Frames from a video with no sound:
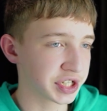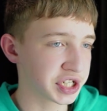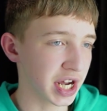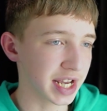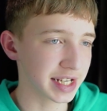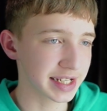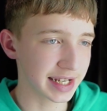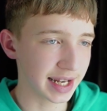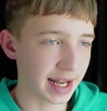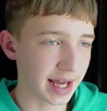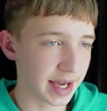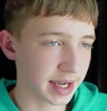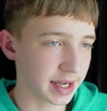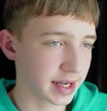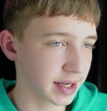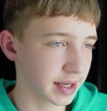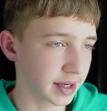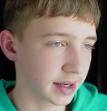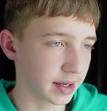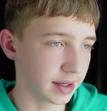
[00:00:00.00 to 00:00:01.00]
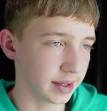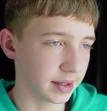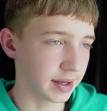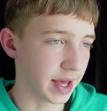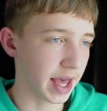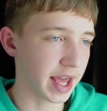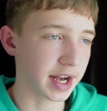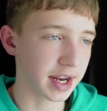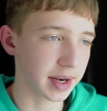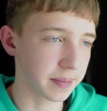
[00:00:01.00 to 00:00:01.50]
just like
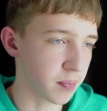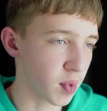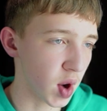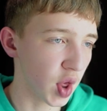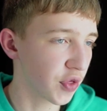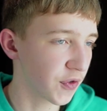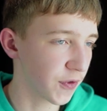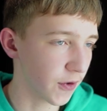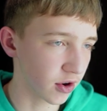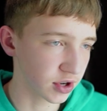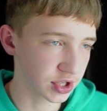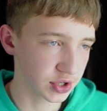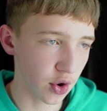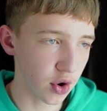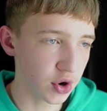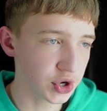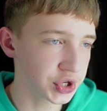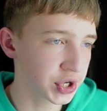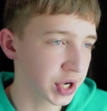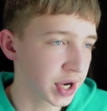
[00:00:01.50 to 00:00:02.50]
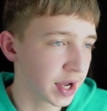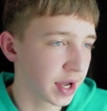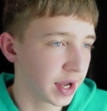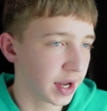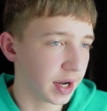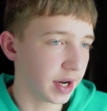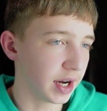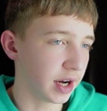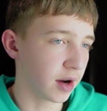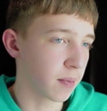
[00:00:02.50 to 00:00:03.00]
any breadth first search
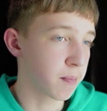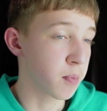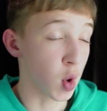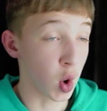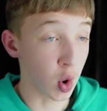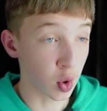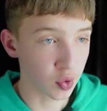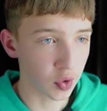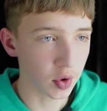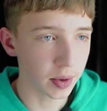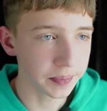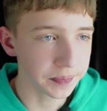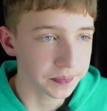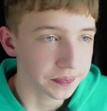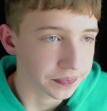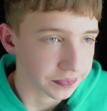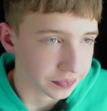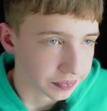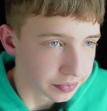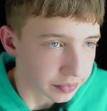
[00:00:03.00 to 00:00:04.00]
program.